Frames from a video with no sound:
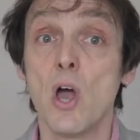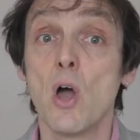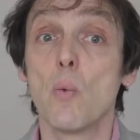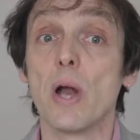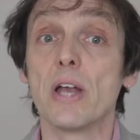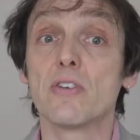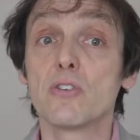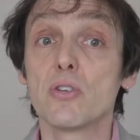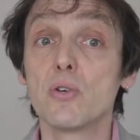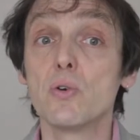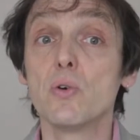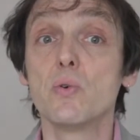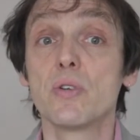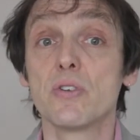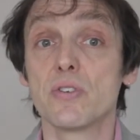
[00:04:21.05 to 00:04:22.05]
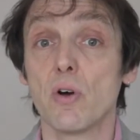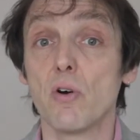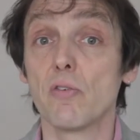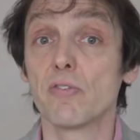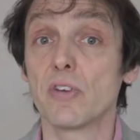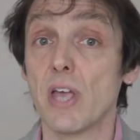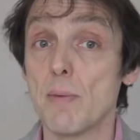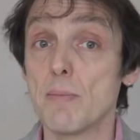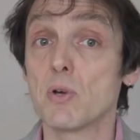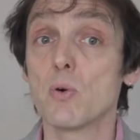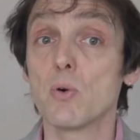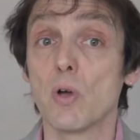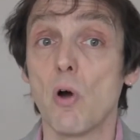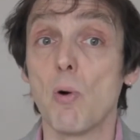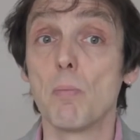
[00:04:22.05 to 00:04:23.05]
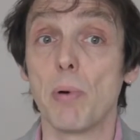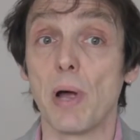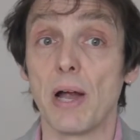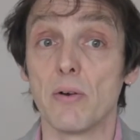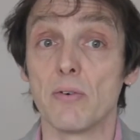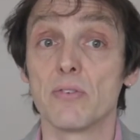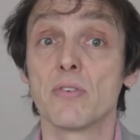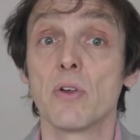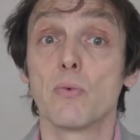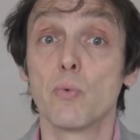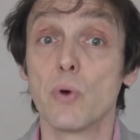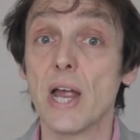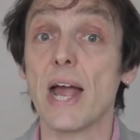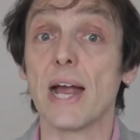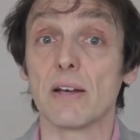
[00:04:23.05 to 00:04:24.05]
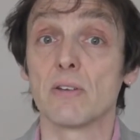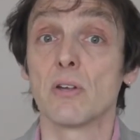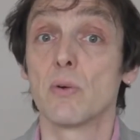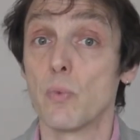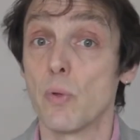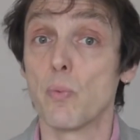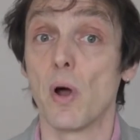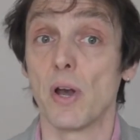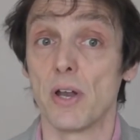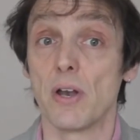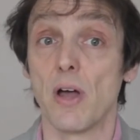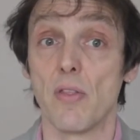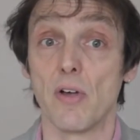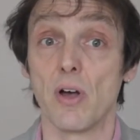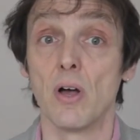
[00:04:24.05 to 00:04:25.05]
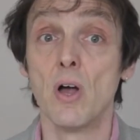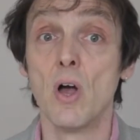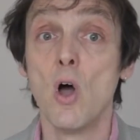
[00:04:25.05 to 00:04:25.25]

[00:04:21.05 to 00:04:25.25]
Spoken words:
when two dissolved chemical compounds react with one another,